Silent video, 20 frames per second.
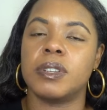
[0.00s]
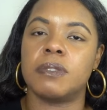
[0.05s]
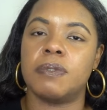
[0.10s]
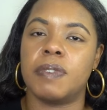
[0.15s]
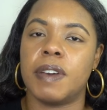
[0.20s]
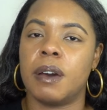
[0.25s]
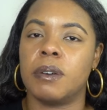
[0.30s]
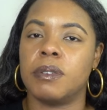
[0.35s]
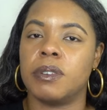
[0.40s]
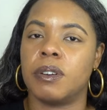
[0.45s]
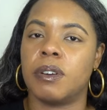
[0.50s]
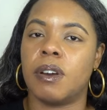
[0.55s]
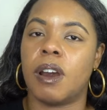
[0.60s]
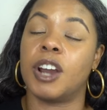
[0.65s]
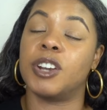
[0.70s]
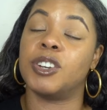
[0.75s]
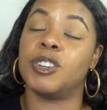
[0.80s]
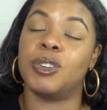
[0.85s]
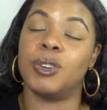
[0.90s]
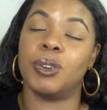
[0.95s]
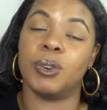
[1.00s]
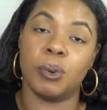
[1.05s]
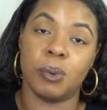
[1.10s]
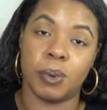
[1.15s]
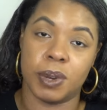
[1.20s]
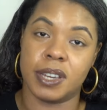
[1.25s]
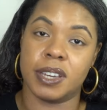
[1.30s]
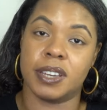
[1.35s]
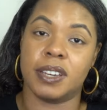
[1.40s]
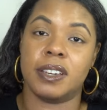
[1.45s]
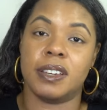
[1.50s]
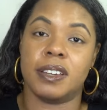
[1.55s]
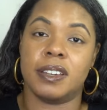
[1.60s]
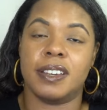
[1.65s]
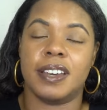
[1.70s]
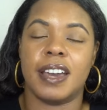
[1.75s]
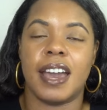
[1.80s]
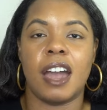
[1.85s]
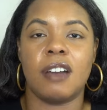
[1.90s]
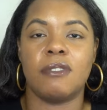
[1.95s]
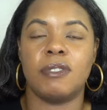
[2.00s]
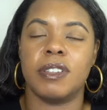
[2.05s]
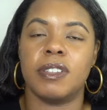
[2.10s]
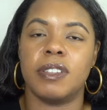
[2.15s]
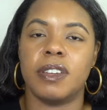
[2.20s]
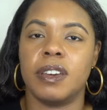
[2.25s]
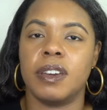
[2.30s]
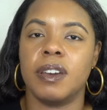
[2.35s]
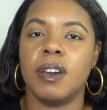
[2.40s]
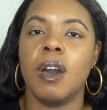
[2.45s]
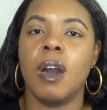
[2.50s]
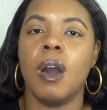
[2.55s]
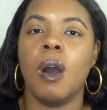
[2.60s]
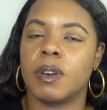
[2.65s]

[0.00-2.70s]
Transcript: as a founder are doing everything.